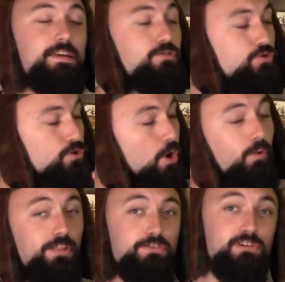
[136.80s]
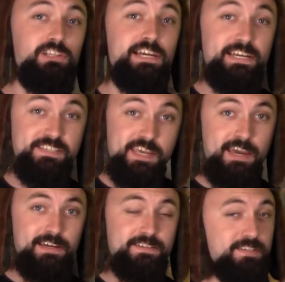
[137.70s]
that no other class
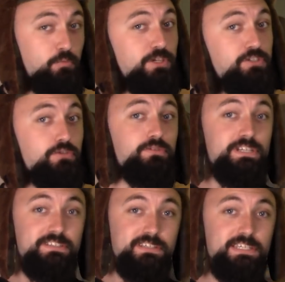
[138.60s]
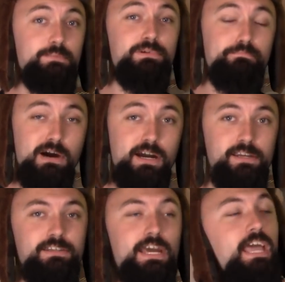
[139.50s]
has that we do need to keep in mind.